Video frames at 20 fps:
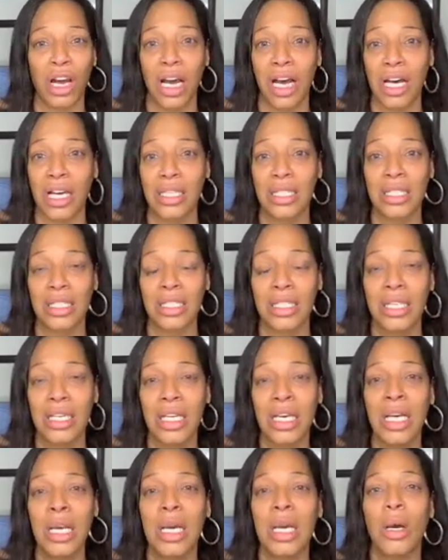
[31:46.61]
us.
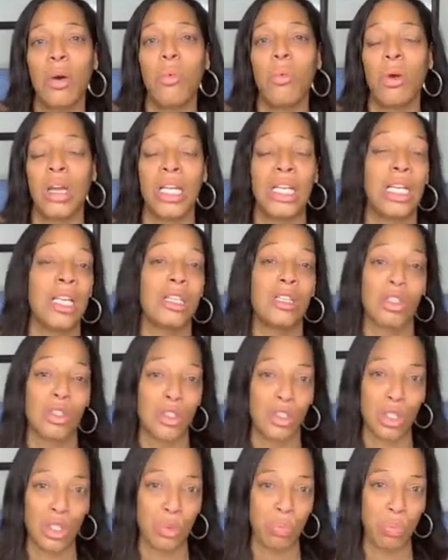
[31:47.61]
We need your
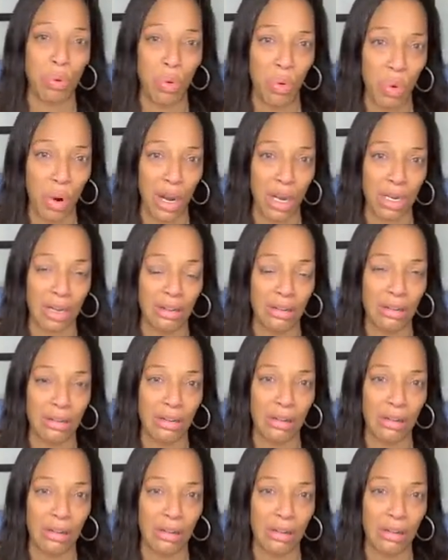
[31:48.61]
support.